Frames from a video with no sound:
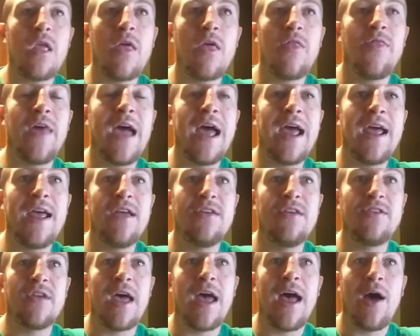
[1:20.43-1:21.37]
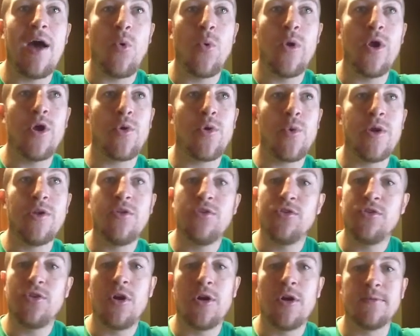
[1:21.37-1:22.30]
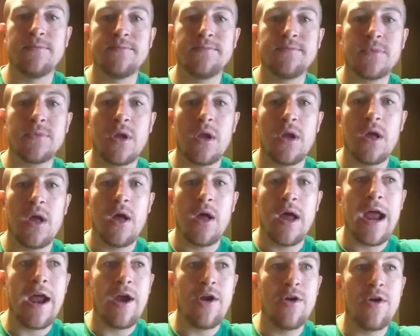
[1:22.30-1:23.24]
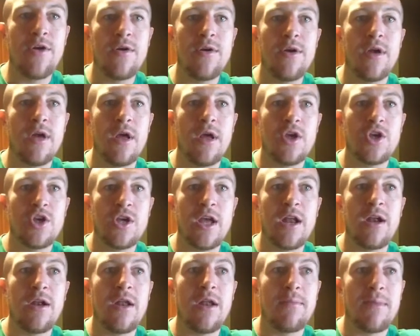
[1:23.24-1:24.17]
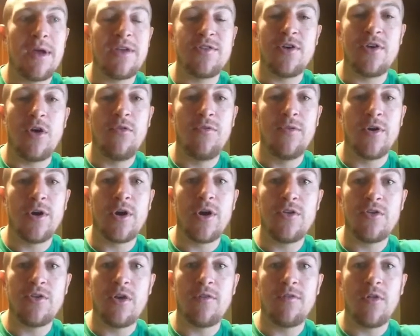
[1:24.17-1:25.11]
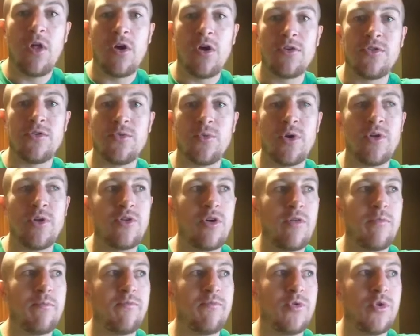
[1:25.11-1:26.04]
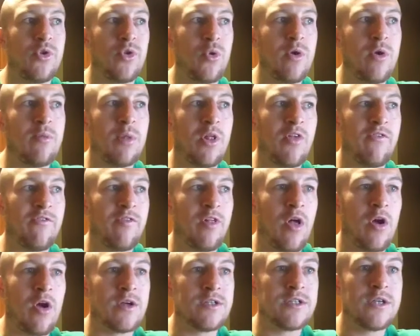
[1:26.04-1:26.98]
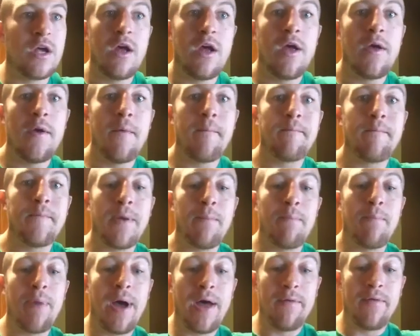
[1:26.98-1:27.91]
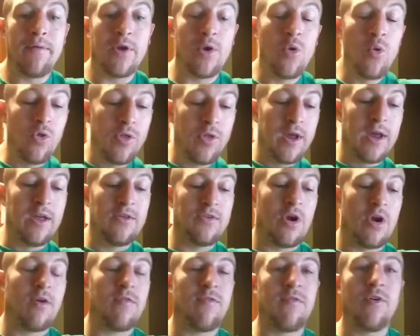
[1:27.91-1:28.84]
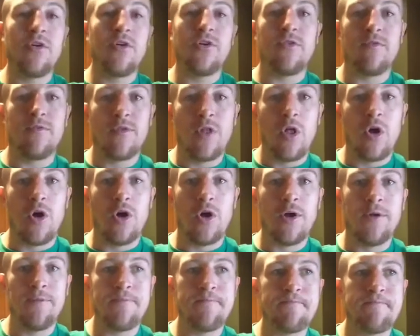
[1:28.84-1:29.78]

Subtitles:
that is how we are going to start. Aaron, Shannon, and myself are going to start vlogs. We're going to start doing vlogs. But the cool thing is our first vlog